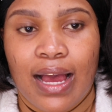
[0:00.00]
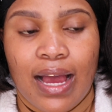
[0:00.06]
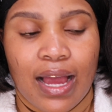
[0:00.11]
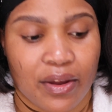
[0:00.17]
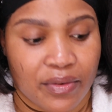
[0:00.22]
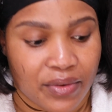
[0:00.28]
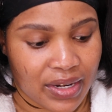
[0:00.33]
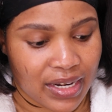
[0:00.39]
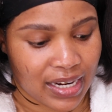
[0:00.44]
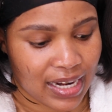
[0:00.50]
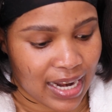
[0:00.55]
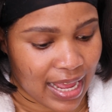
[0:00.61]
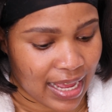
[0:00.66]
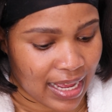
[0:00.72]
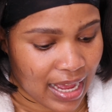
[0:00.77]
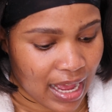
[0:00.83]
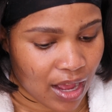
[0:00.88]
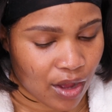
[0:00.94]
I really
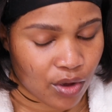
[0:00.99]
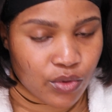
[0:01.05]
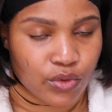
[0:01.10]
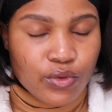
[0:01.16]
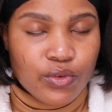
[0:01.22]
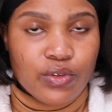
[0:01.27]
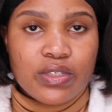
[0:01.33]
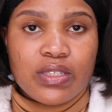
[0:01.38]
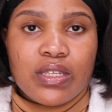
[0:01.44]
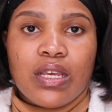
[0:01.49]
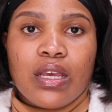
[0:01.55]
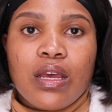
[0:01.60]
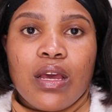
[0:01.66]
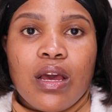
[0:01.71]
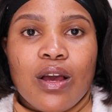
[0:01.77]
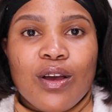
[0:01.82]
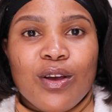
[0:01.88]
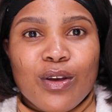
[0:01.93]
like how
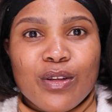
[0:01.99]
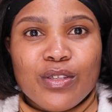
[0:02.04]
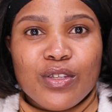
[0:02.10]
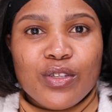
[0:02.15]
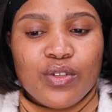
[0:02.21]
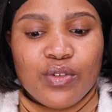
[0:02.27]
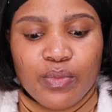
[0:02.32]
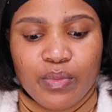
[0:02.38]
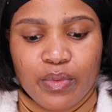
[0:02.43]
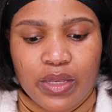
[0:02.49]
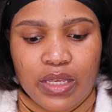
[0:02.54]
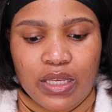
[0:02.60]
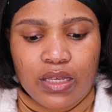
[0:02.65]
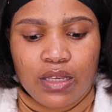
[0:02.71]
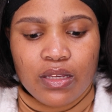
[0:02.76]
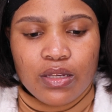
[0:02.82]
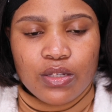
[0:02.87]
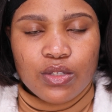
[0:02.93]
using got to
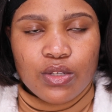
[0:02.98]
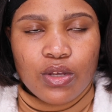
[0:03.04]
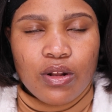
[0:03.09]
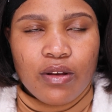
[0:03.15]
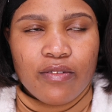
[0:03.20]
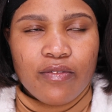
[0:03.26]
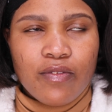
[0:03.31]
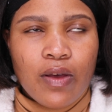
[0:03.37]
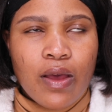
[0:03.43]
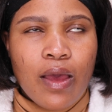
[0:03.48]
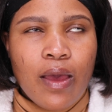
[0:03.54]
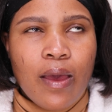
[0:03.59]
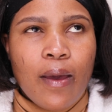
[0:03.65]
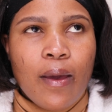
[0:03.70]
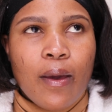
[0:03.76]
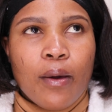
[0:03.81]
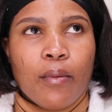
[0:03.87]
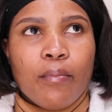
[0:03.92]
be sort
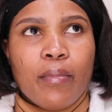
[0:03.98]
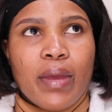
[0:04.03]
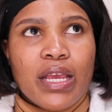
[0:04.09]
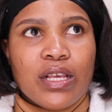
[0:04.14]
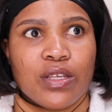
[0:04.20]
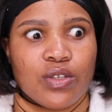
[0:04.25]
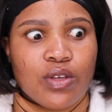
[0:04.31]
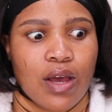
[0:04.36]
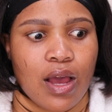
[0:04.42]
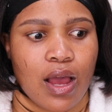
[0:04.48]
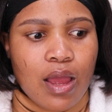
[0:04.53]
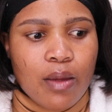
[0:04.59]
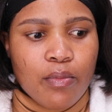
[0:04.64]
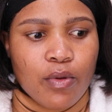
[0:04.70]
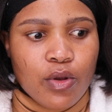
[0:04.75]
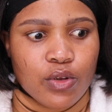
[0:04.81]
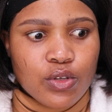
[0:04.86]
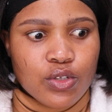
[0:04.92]
of makes your
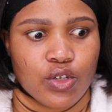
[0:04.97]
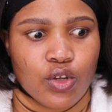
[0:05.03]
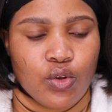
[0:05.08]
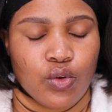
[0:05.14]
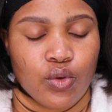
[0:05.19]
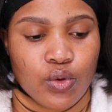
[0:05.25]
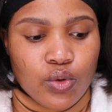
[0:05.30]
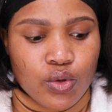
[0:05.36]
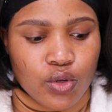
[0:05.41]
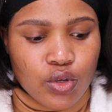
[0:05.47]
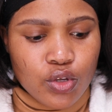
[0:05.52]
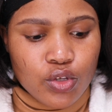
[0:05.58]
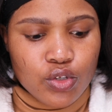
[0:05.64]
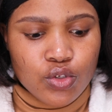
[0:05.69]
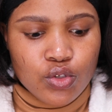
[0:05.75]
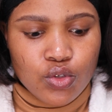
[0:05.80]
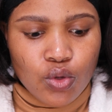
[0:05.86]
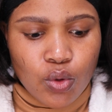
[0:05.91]
eyebrows look
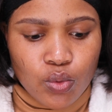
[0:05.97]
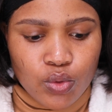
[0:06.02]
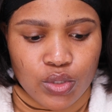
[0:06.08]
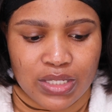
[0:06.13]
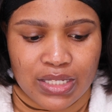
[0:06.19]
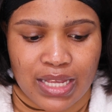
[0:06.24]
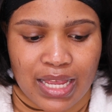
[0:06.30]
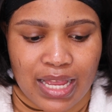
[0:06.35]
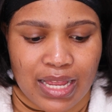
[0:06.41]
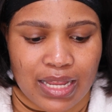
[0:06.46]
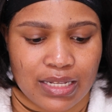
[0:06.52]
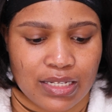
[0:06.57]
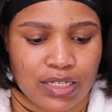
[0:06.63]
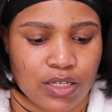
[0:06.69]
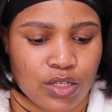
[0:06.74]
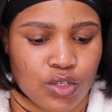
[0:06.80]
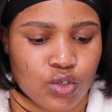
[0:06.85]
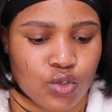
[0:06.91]
so set,
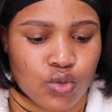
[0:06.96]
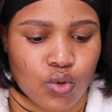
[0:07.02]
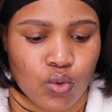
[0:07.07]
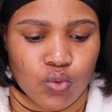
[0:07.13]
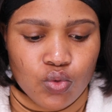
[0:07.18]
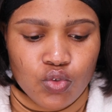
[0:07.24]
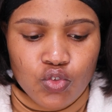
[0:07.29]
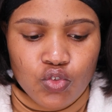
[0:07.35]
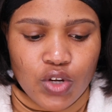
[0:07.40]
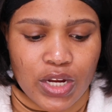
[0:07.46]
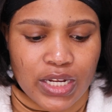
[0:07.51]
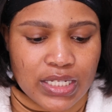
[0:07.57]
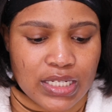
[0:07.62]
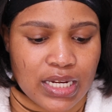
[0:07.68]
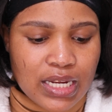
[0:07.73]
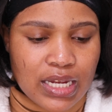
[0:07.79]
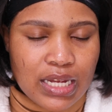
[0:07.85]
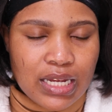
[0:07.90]
so
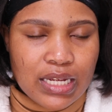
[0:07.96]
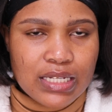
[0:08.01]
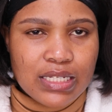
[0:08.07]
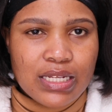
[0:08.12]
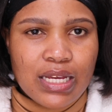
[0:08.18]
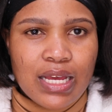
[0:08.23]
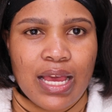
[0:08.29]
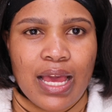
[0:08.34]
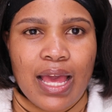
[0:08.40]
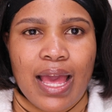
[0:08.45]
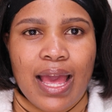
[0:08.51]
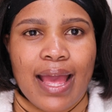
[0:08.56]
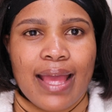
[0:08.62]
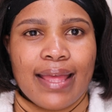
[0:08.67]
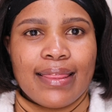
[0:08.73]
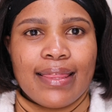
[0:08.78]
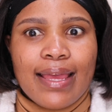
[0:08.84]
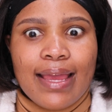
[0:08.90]
structured,
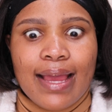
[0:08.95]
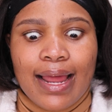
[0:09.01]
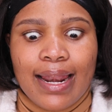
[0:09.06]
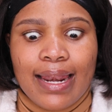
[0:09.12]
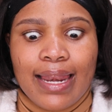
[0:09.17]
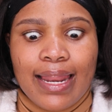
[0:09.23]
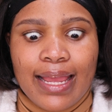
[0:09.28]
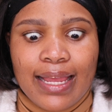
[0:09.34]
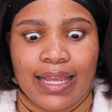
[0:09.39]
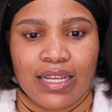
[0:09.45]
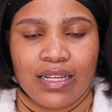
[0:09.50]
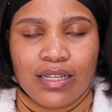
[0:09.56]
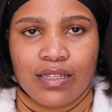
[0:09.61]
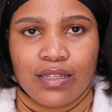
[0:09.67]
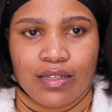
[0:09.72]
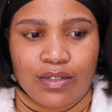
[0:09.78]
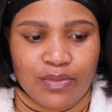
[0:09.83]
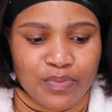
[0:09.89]
and they are laid.